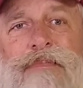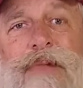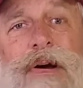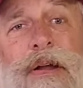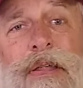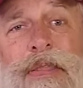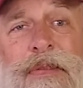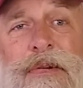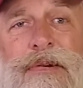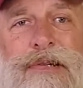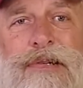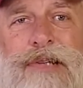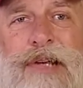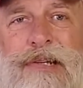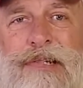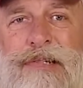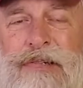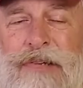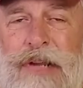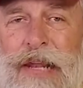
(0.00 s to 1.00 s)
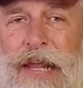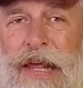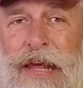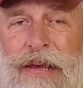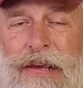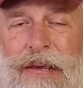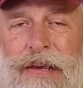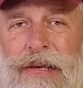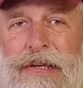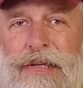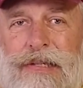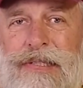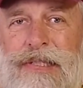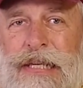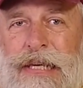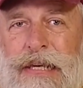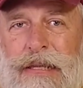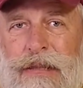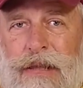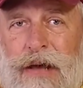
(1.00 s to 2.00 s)
Our third taster today is
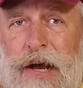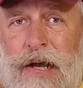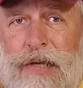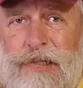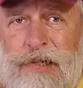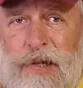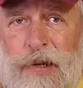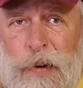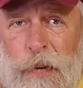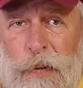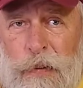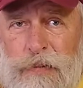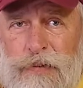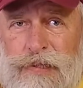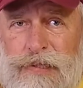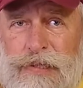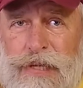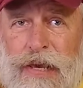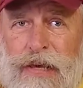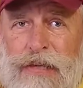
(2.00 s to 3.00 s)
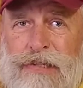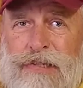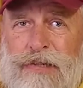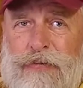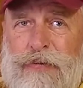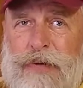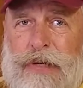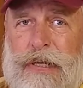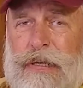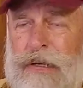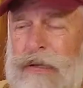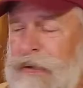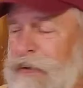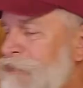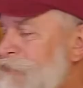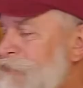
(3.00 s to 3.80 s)
the Lost Coast Tangerine.